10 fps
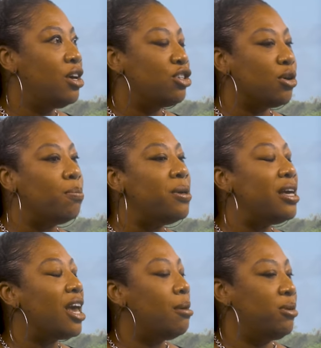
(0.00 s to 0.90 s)
So
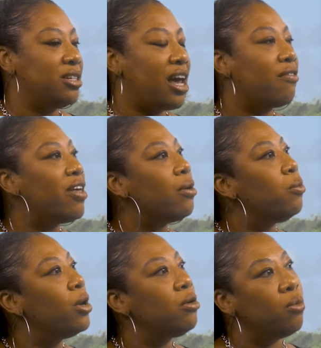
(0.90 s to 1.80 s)
being able to have that
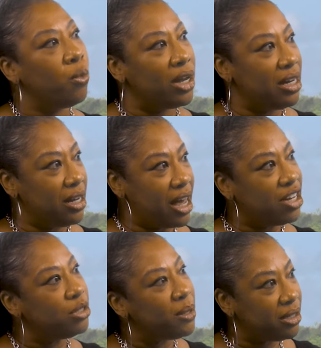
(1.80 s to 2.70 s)
one-on-one
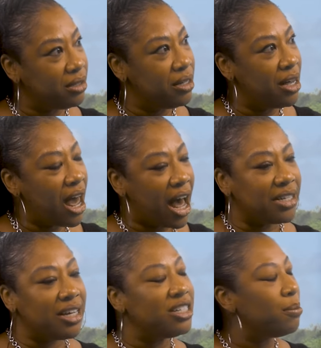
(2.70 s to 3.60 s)
engagement, I
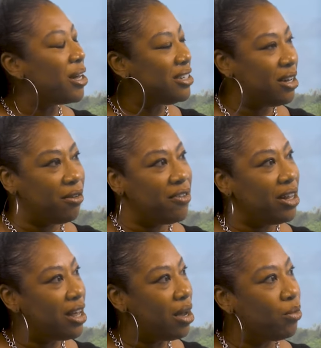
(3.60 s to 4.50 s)
said to myself
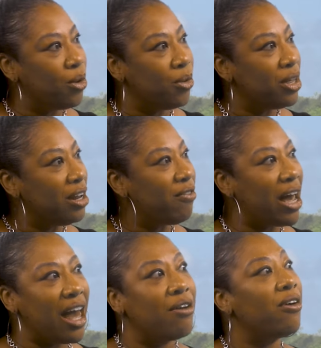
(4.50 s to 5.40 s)
in role that if
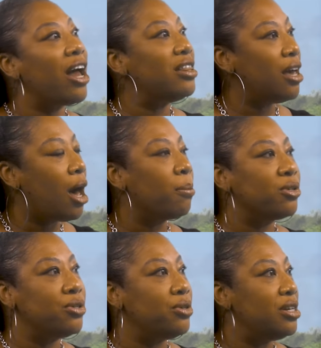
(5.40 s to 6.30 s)
I ever had the
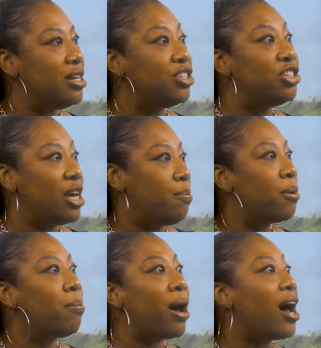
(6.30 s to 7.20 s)
opportunity to shape
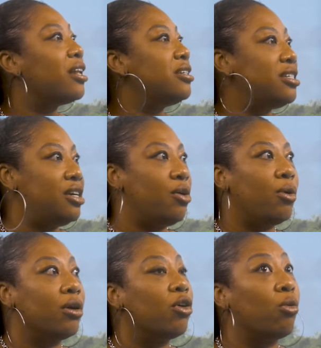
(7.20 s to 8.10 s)
policy
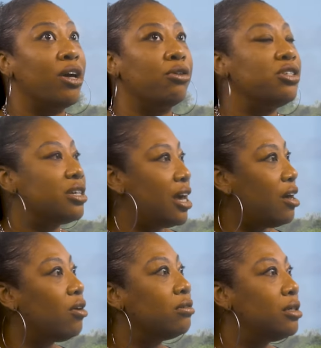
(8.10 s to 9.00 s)
on a greater
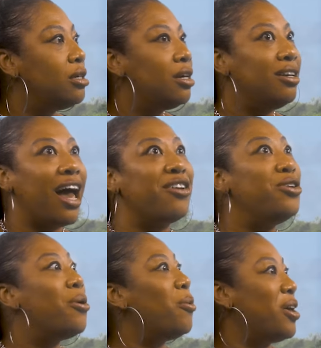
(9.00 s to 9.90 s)
scale, not
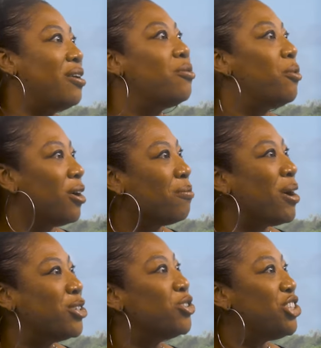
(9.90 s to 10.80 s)
knowing where
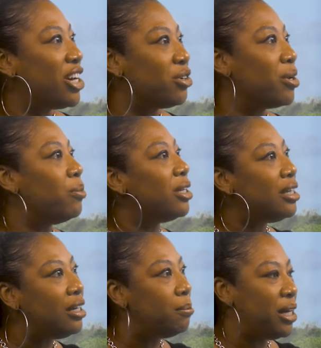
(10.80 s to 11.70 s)
my trajectory would
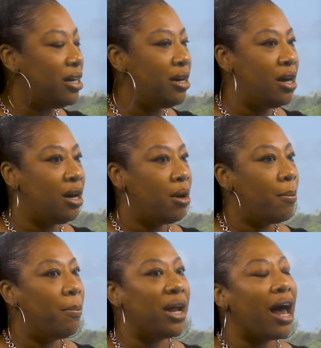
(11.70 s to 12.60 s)
lead me,
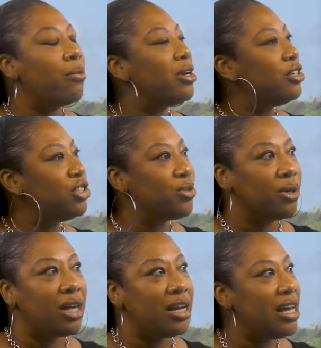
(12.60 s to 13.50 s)
but I would
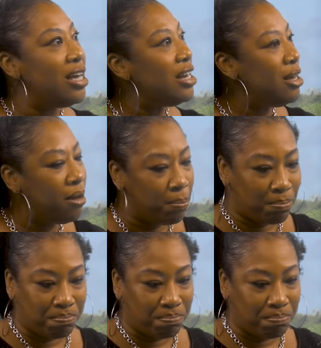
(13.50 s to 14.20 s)
ensure that any